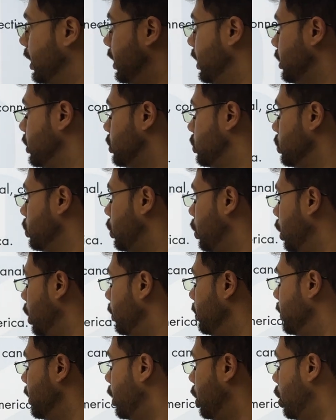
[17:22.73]
connects to
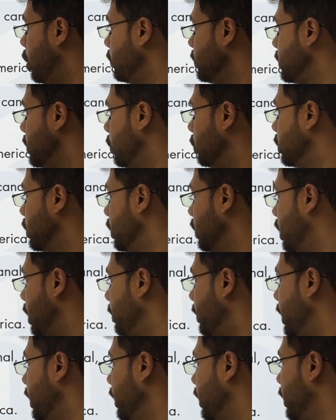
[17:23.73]
Colombia of South
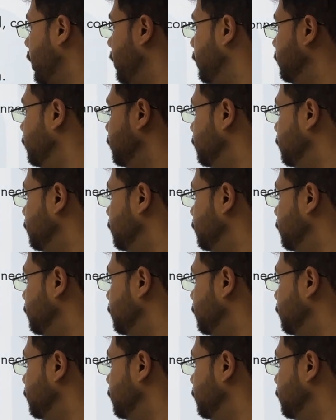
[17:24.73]
America.